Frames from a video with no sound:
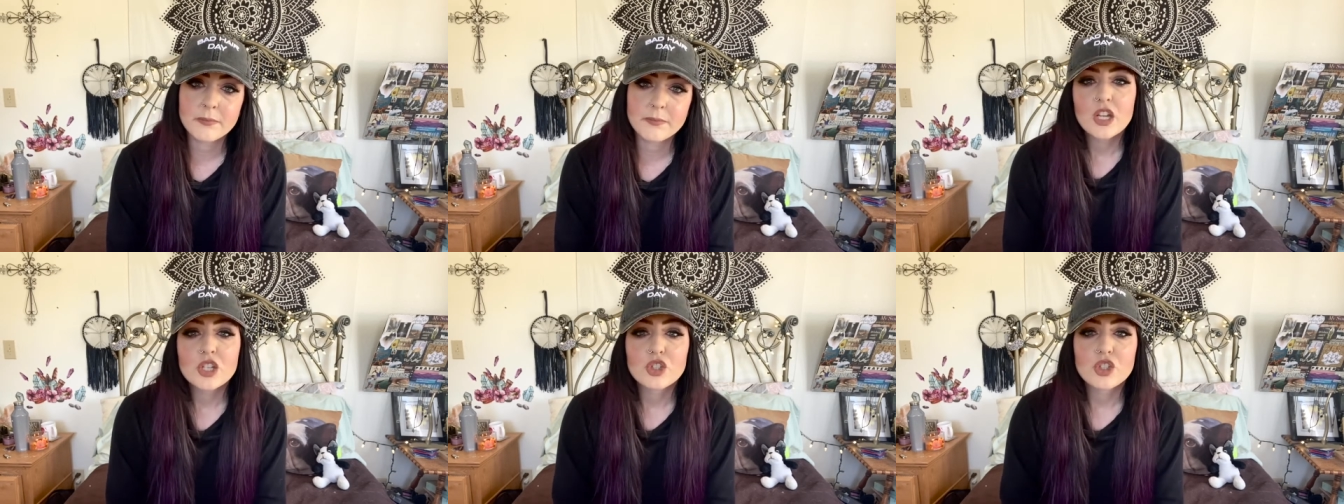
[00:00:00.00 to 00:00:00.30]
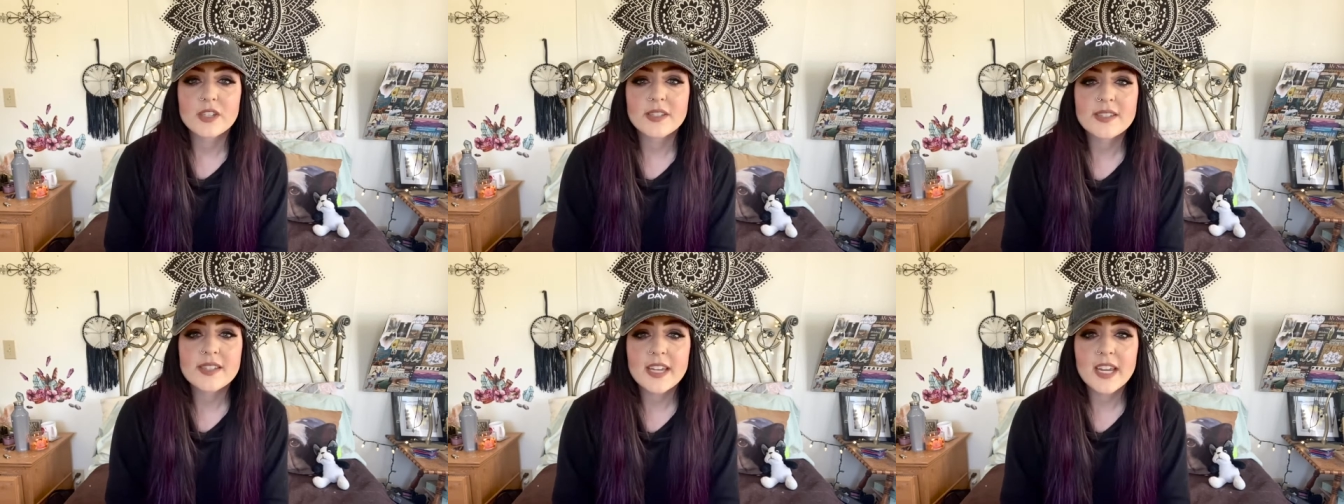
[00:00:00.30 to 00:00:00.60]

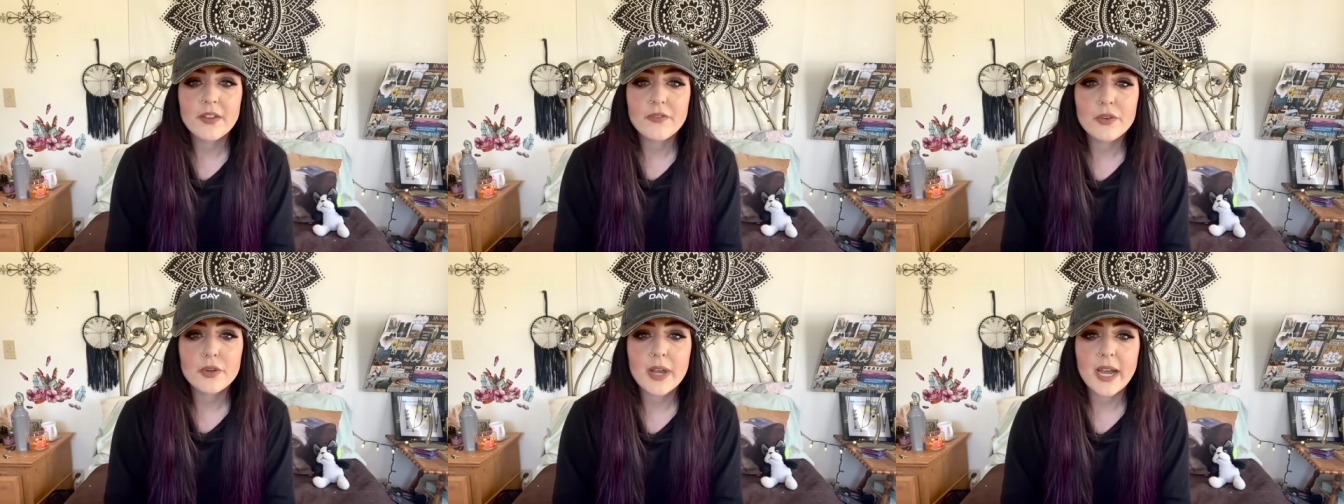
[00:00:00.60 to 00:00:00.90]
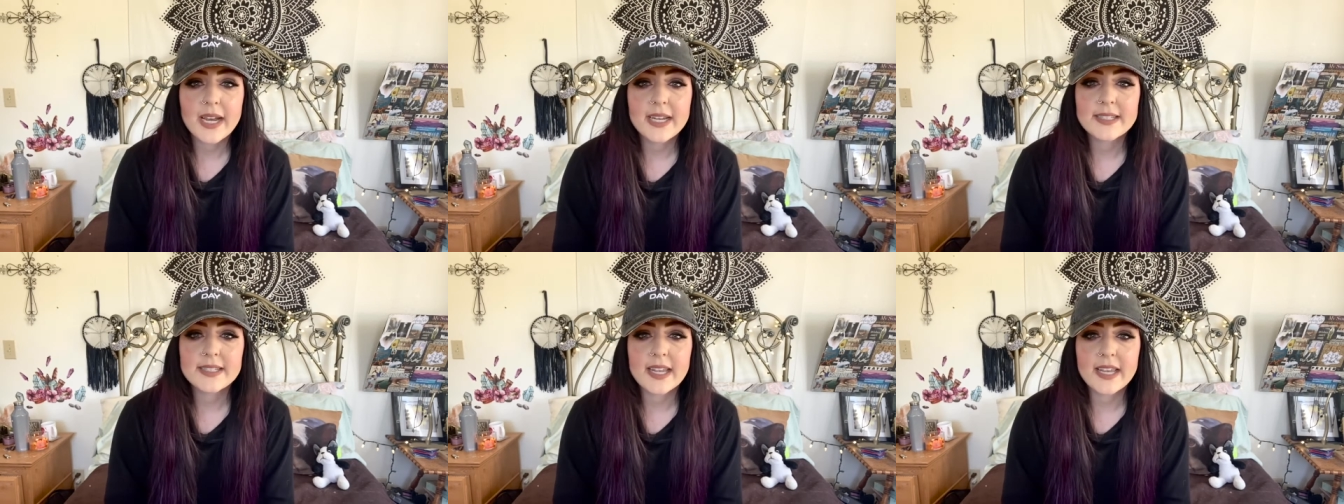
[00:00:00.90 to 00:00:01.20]
Just to give you
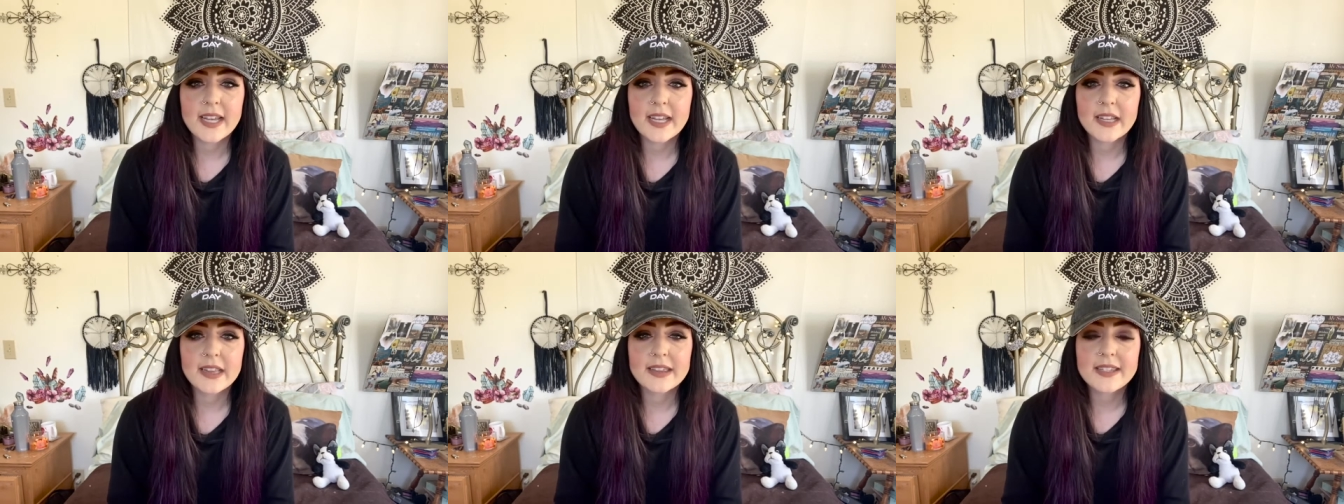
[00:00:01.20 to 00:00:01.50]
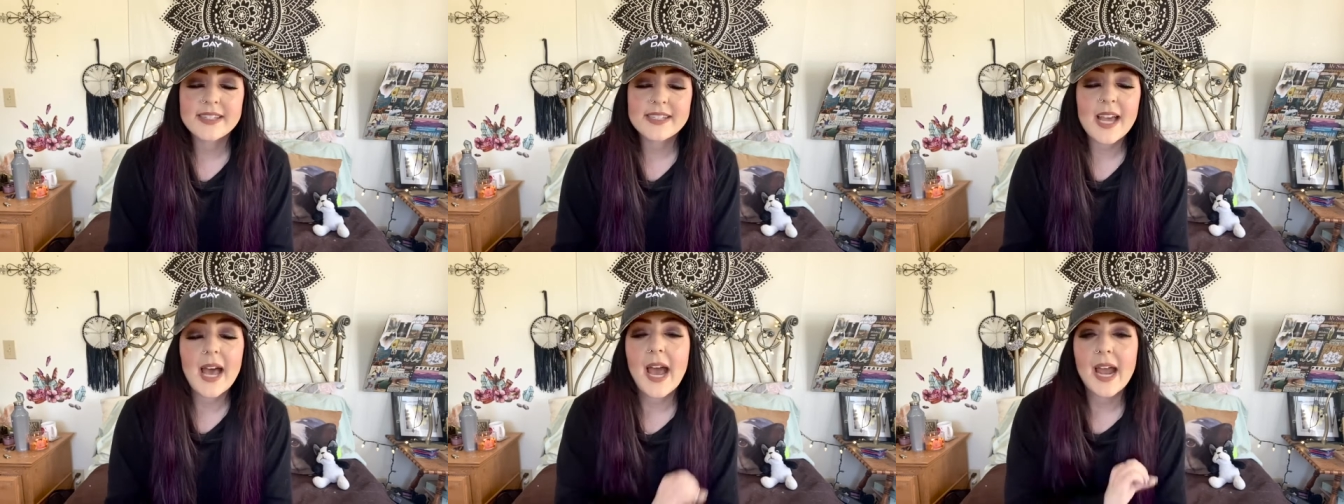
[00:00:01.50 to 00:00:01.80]
guys like a
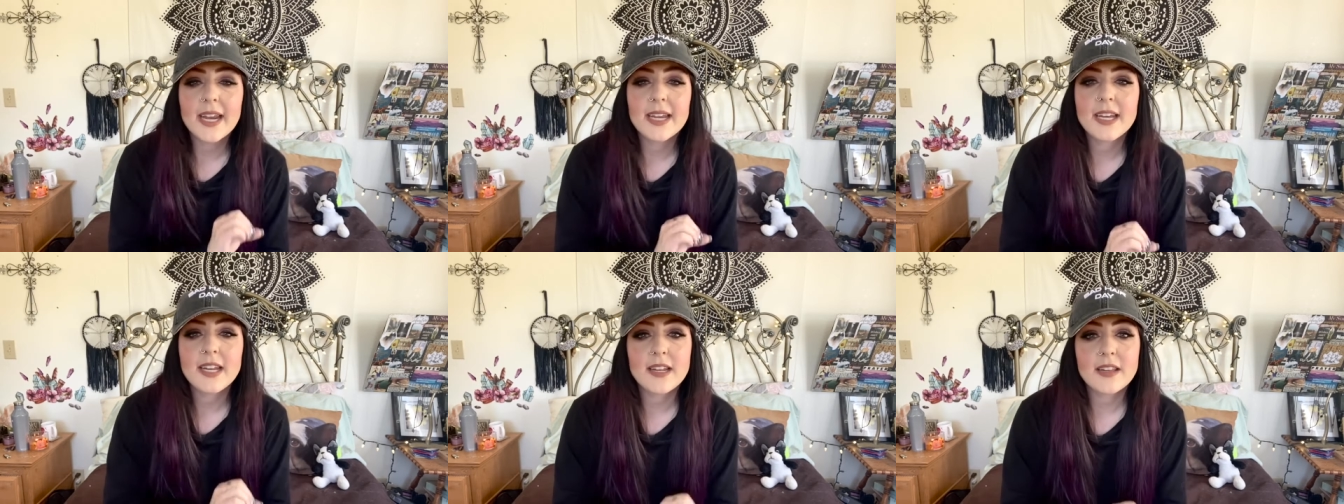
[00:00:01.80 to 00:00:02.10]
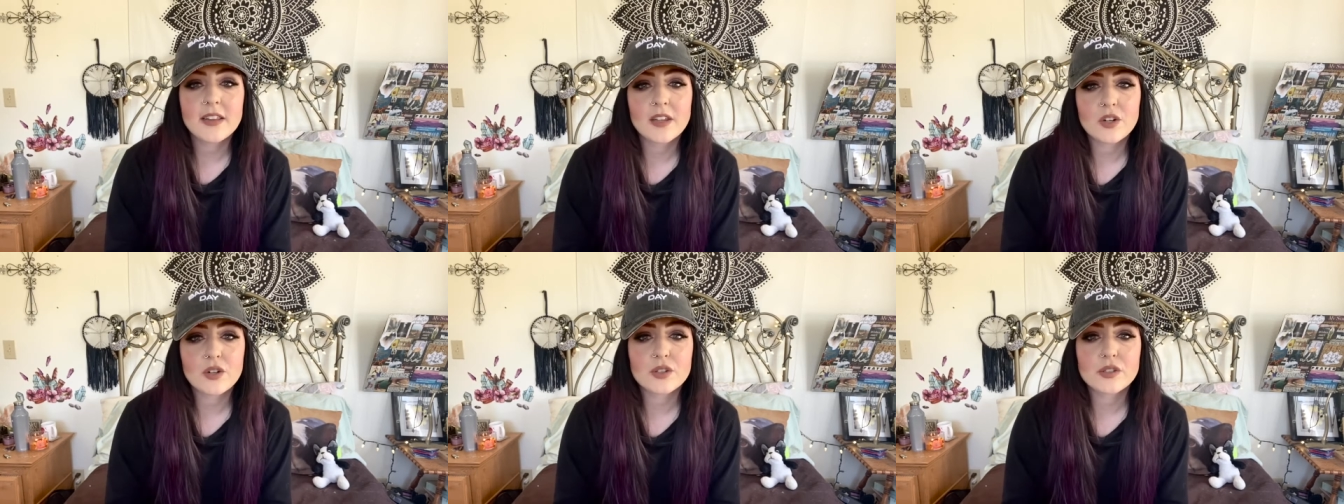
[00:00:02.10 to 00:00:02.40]
tiny
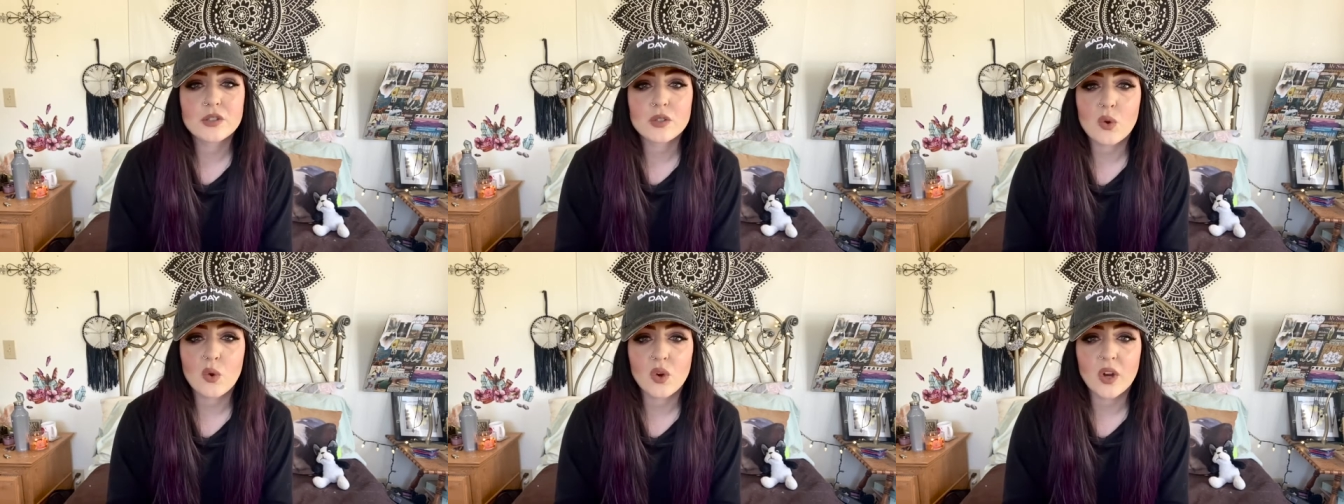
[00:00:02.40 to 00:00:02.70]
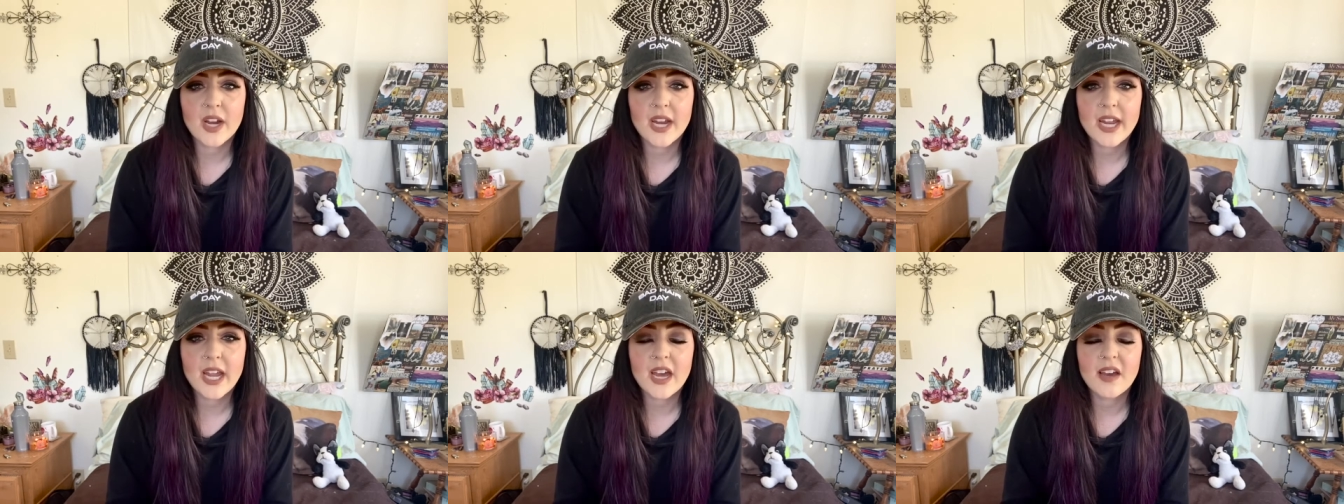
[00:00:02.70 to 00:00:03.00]
little
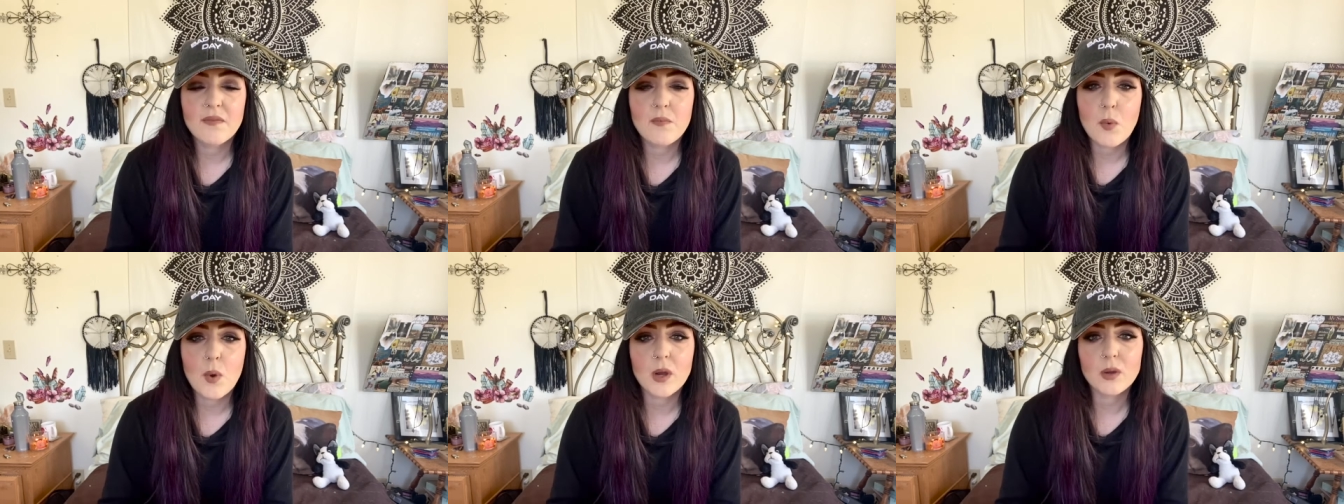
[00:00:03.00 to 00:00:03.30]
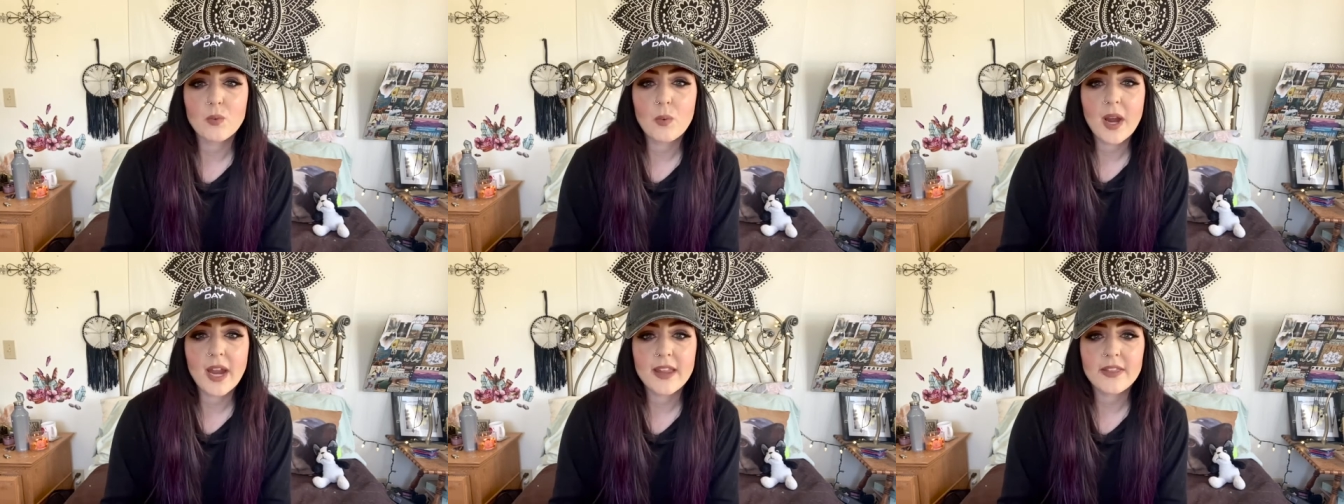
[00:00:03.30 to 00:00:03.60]
story of
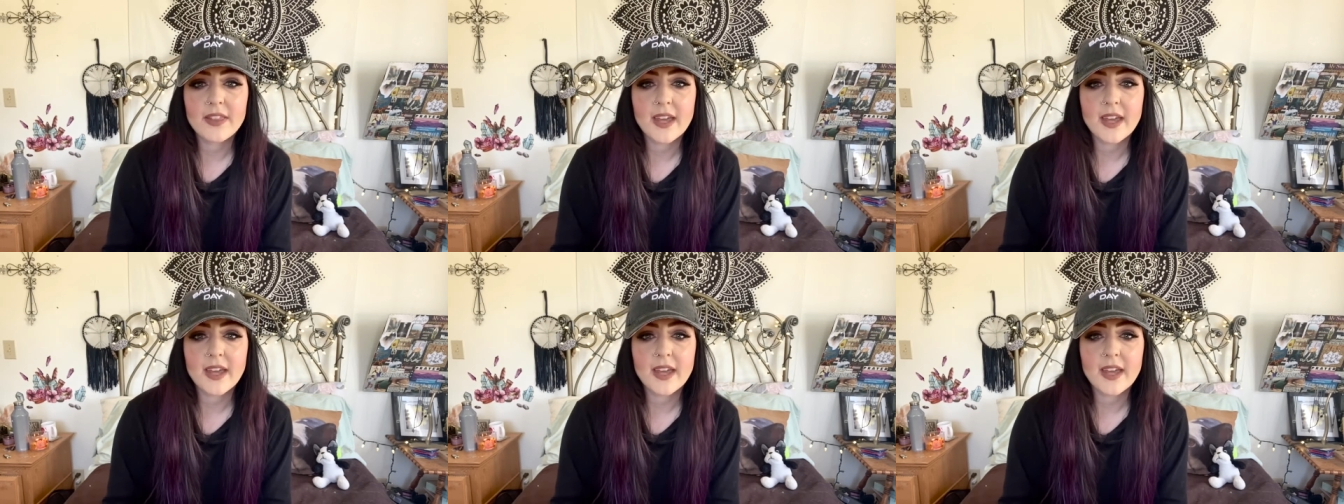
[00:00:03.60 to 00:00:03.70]
one way